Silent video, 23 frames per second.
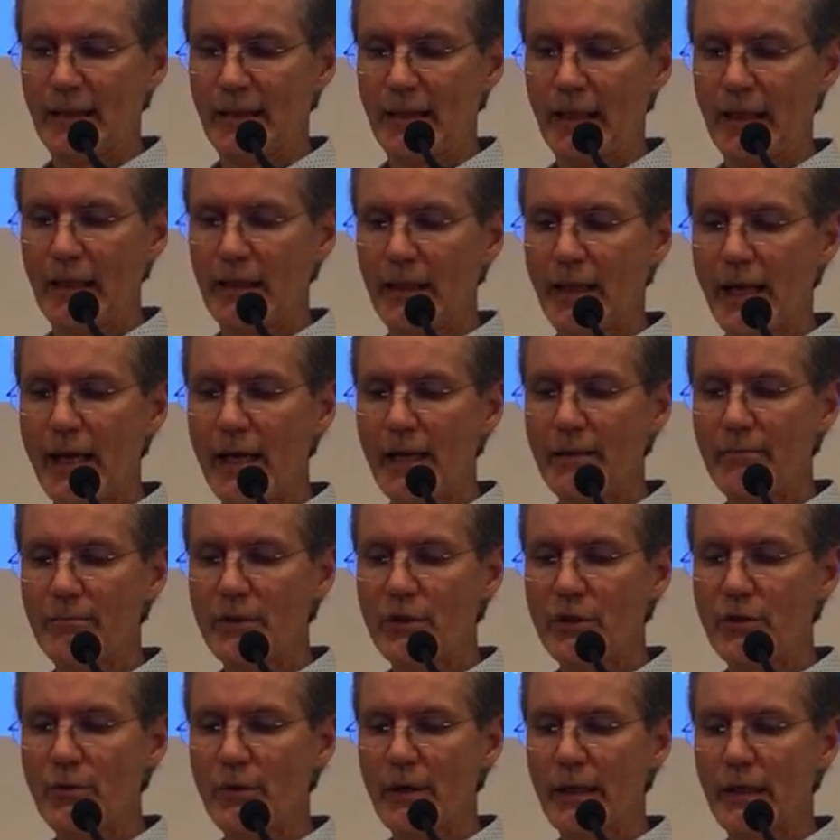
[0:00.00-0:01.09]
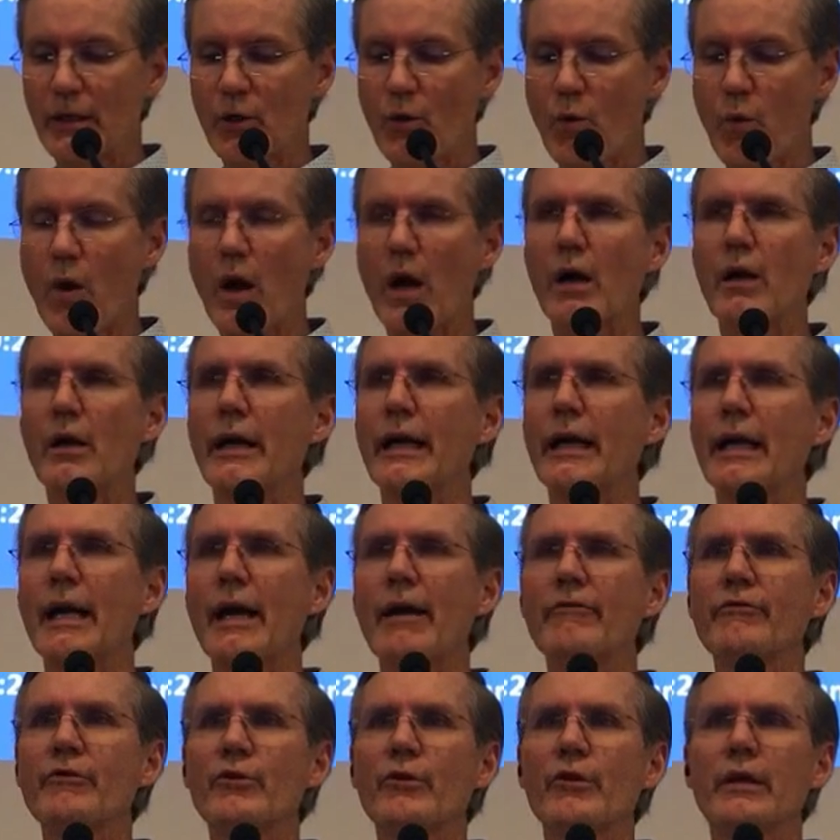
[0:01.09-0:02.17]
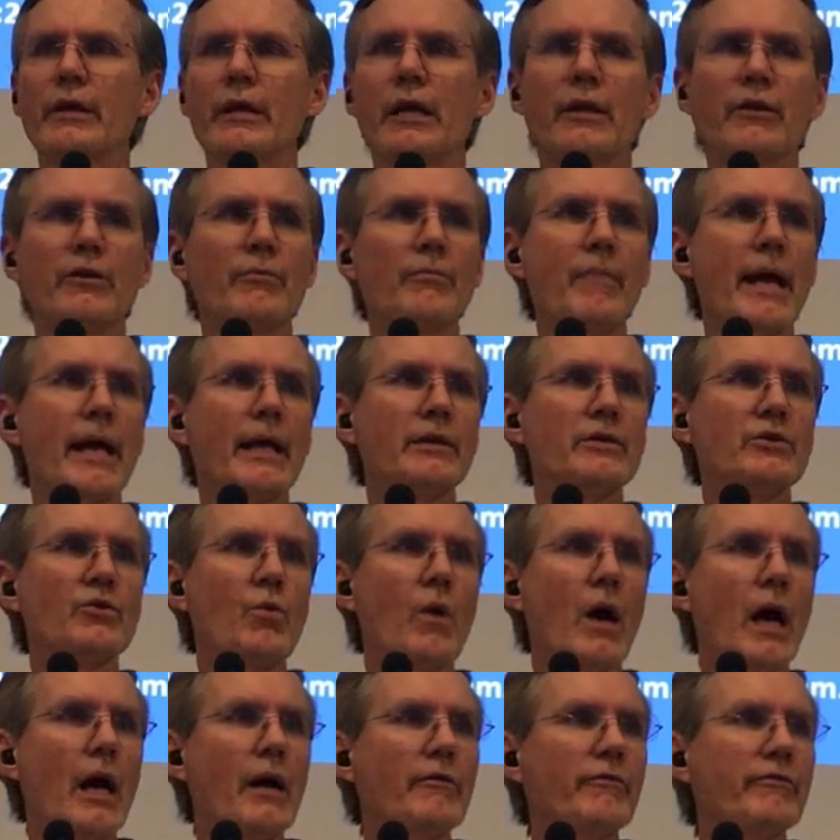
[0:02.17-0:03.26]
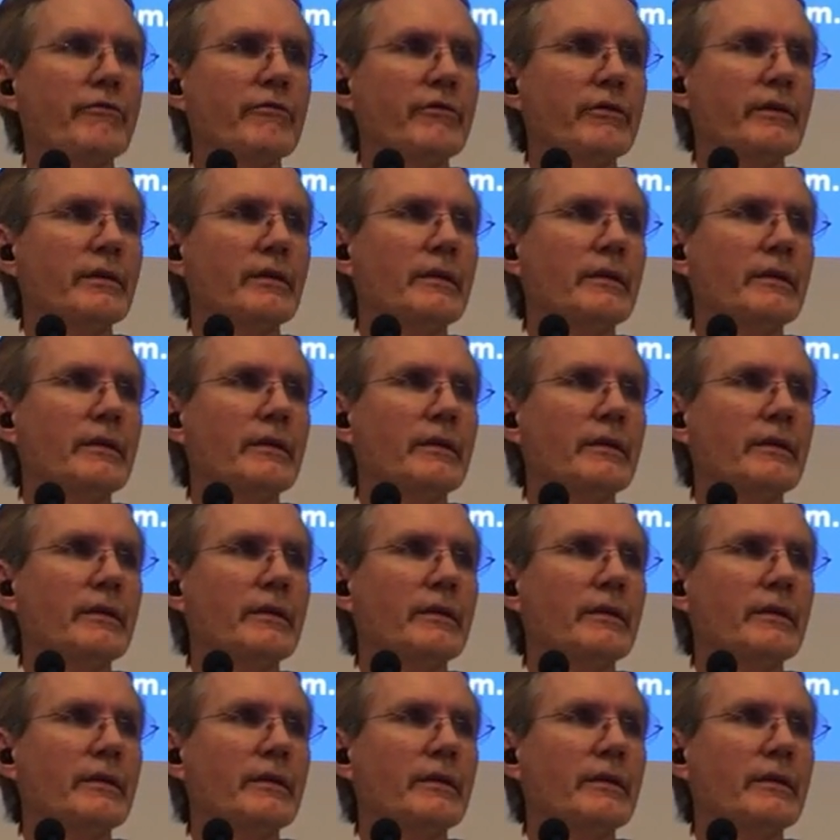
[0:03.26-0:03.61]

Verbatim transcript: It led him to inquiring after another man's life,